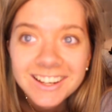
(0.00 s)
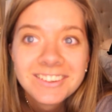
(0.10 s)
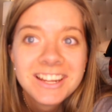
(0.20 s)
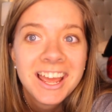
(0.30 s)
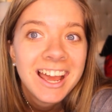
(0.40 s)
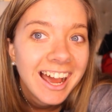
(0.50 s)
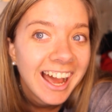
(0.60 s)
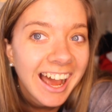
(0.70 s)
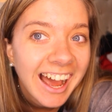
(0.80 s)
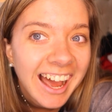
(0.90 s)
God
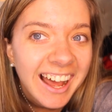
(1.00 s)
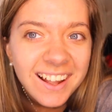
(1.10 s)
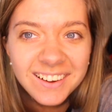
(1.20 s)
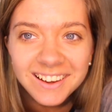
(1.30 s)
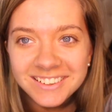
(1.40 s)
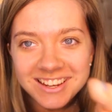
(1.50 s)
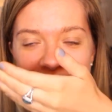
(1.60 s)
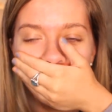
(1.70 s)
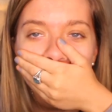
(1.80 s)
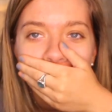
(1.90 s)
damn.
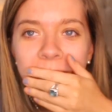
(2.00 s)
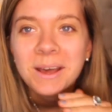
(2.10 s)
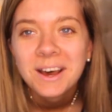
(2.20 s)
damn.